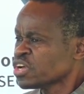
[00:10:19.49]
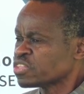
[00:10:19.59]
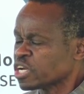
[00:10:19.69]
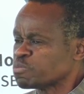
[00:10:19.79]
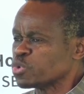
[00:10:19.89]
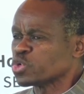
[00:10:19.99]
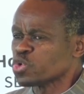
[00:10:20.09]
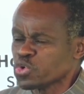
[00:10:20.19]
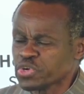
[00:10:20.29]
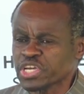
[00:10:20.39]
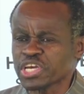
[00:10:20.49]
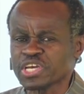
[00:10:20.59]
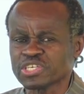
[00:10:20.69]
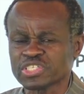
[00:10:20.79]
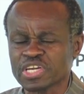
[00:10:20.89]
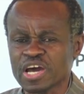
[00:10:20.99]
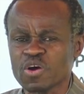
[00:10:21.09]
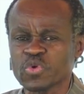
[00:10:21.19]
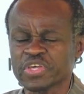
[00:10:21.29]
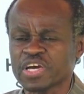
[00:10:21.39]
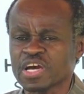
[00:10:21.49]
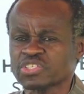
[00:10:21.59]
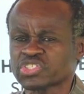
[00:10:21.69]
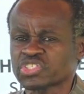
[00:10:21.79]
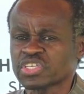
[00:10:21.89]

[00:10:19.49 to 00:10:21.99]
that Burundi is now with us.